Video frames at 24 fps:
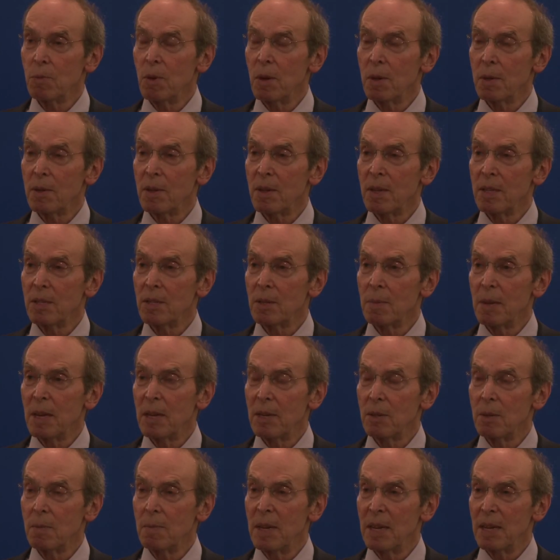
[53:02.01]
one thinks about
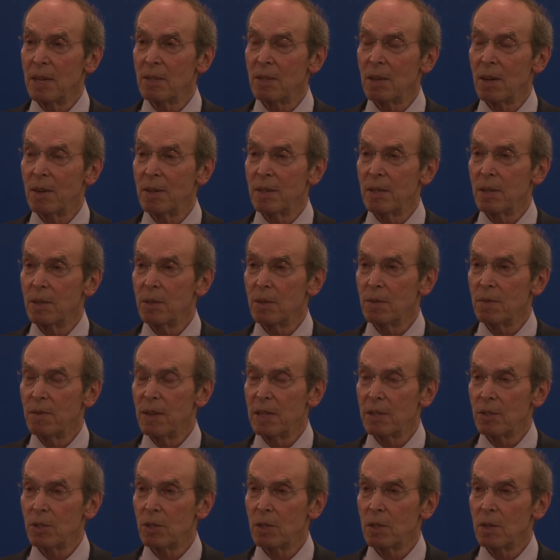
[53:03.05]
a humanitarian
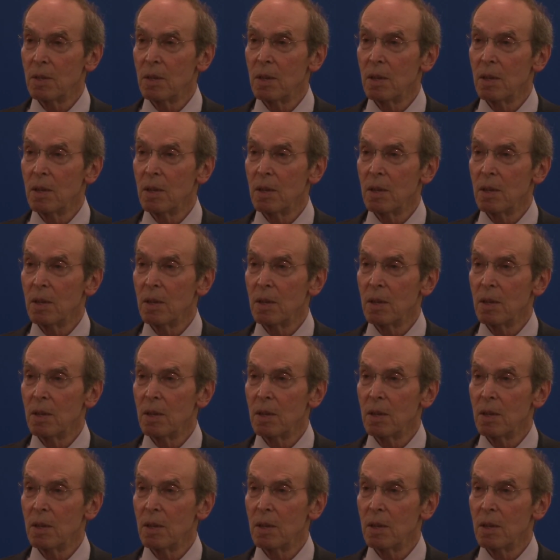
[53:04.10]
intervention.